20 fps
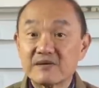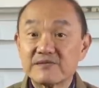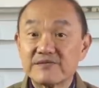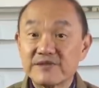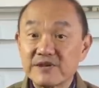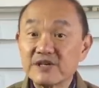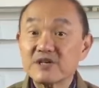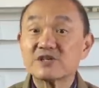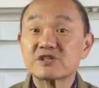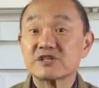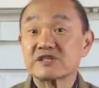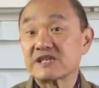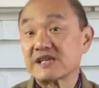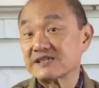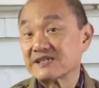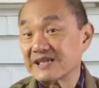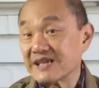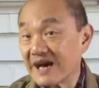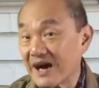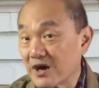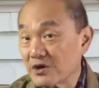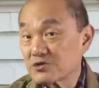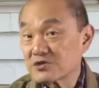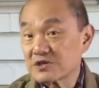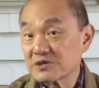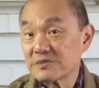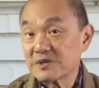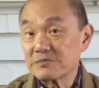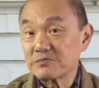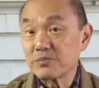finishes as the
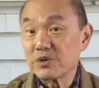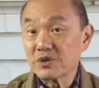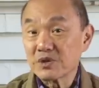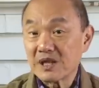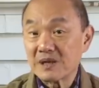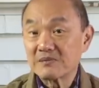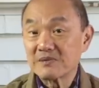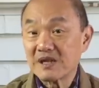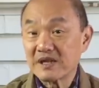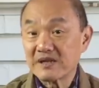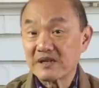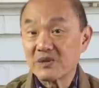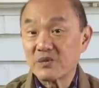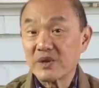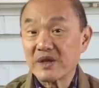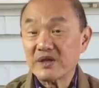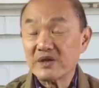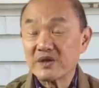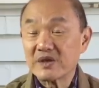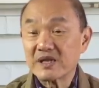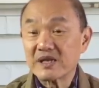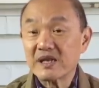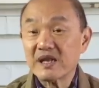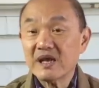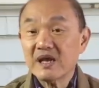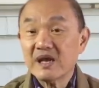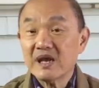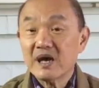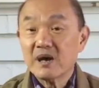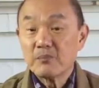ultimate pull-up leather, where you can
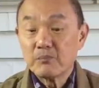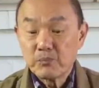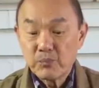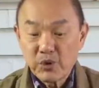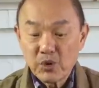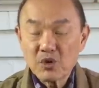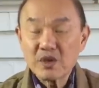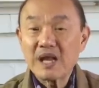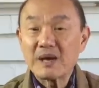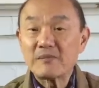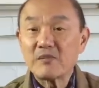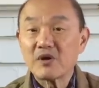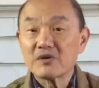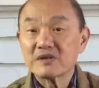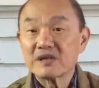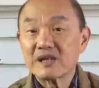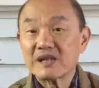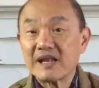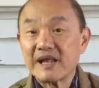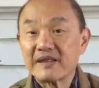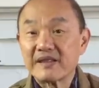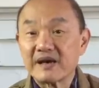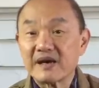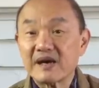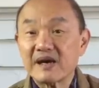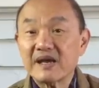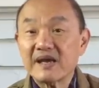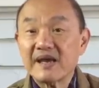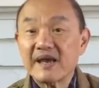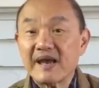pull up on the
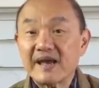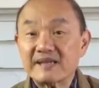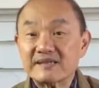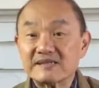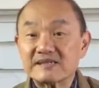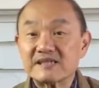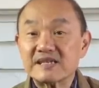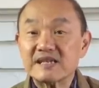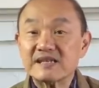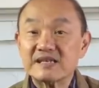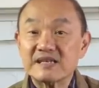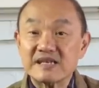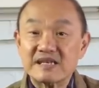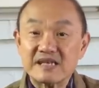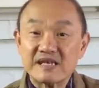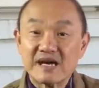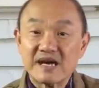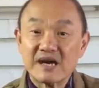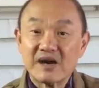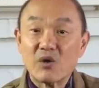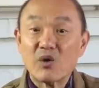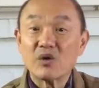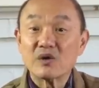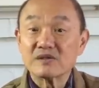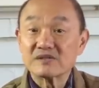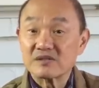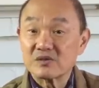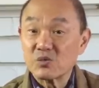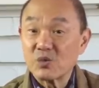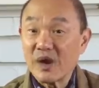leather and see the
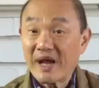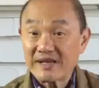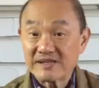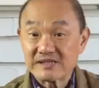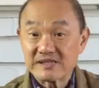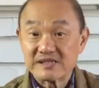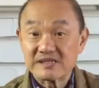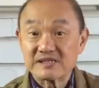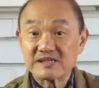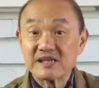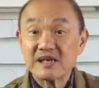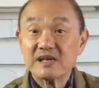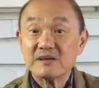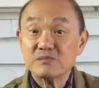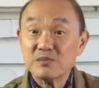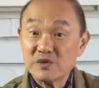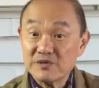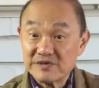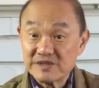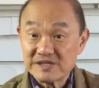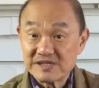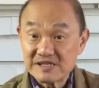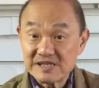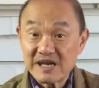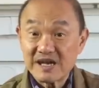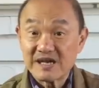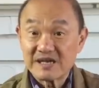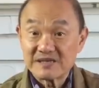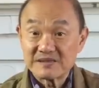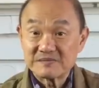oils and waxes move
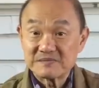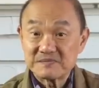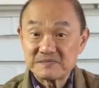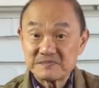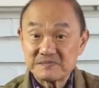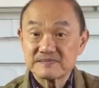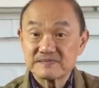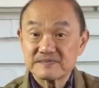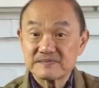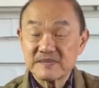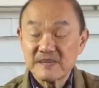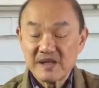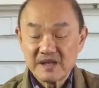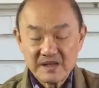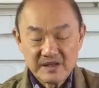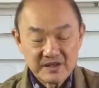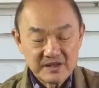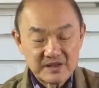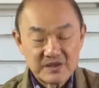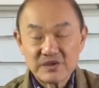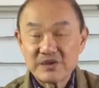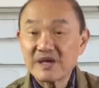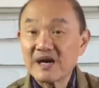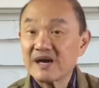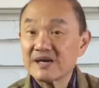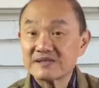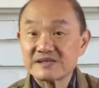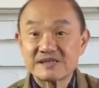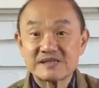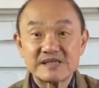inside. You
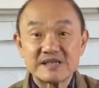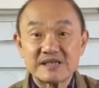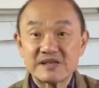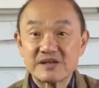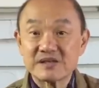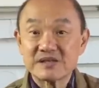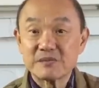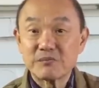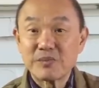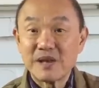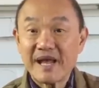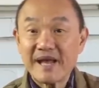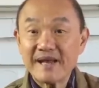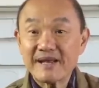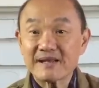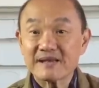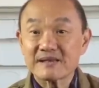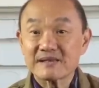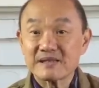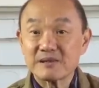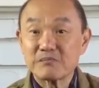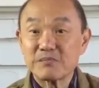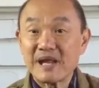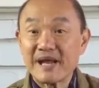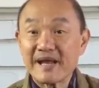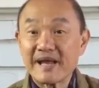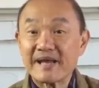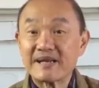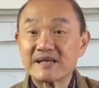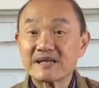can't see it on the
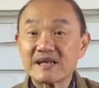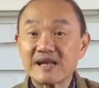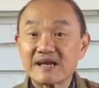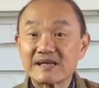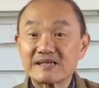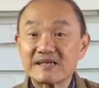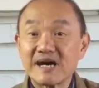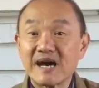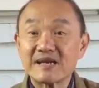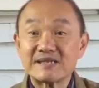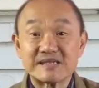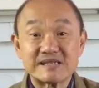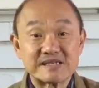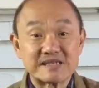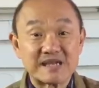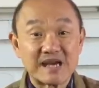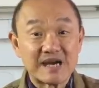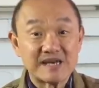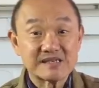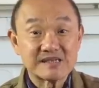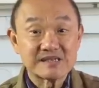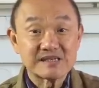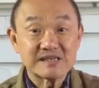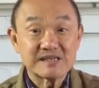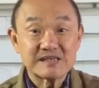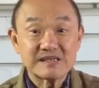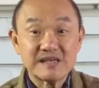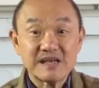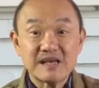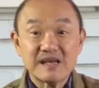black aniline dye disguises
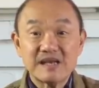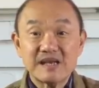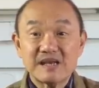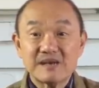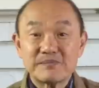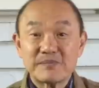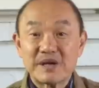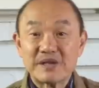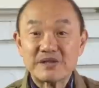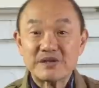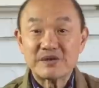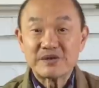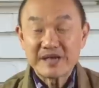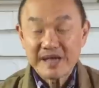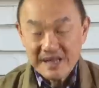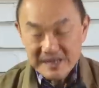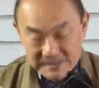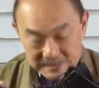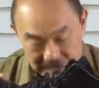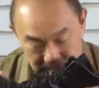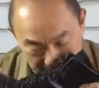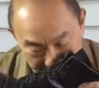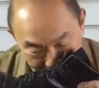it, but you can